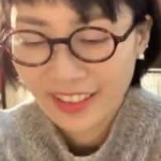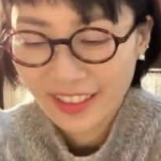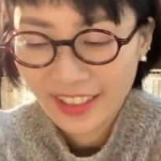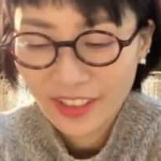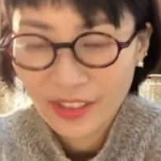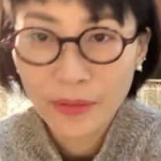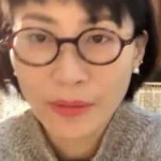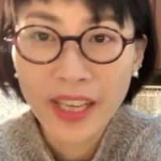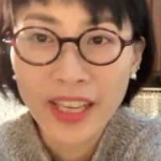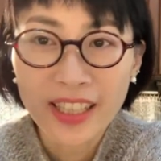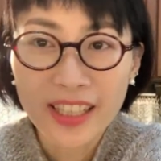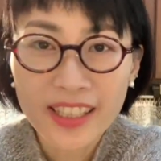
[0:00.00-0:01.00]
can you
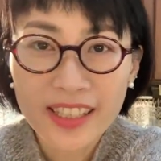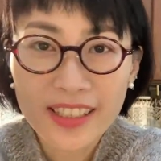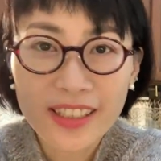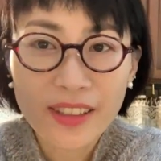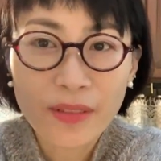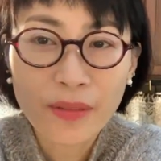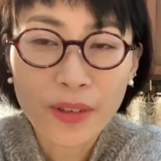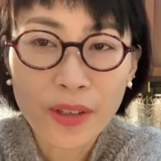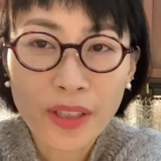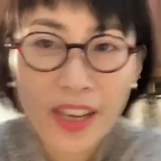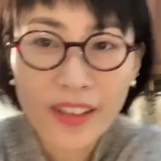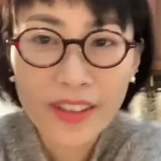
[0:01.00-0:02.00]
wait for
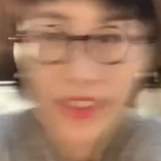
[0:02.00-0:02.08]
another